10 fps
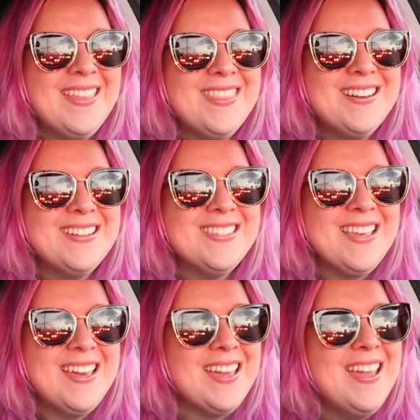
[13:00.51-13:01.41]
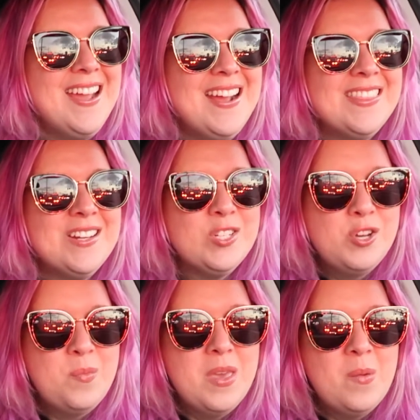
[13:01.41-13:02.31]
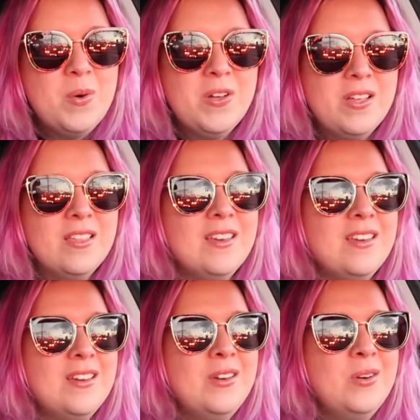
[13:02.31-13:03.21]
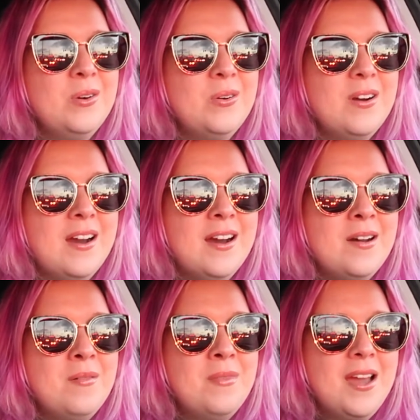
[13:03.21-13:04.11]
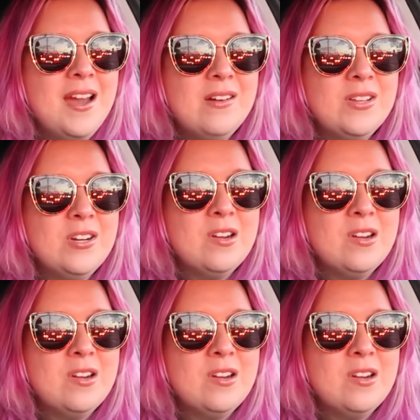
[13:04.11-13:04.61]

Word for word: and there's like there's new people who um, haven't